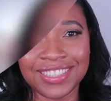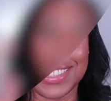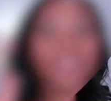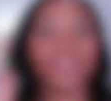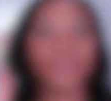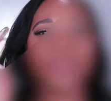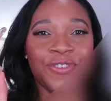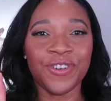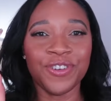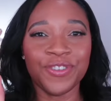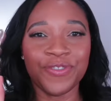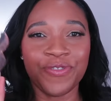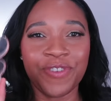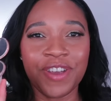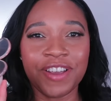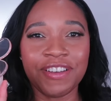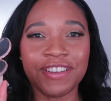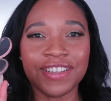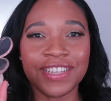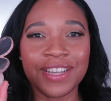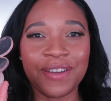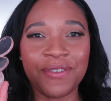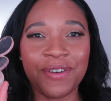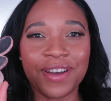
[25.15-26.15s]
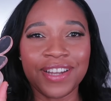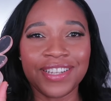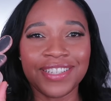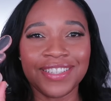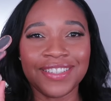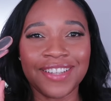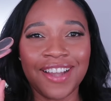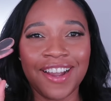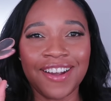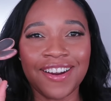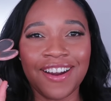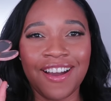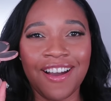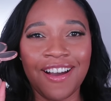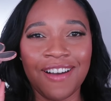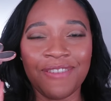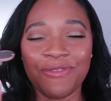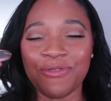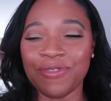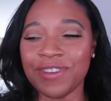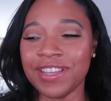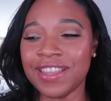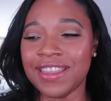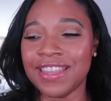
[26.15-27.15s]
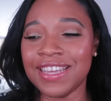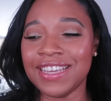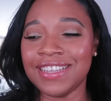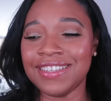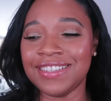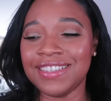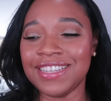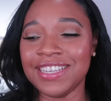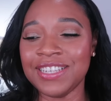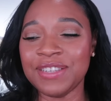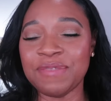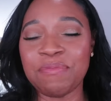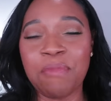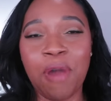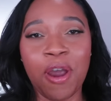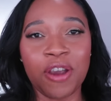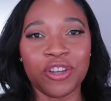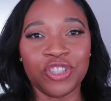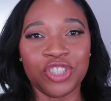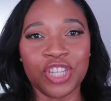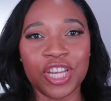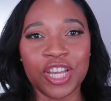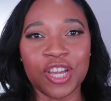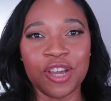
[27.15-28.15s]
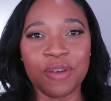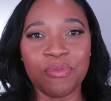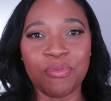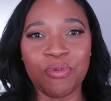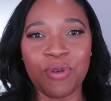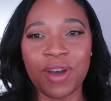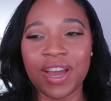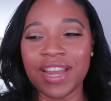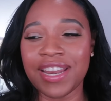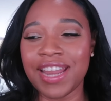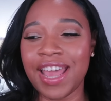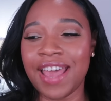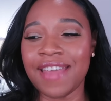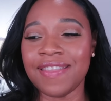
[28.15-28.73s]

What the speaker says: Right. The first fragrance I want to start off with is this Marc Jacobs one,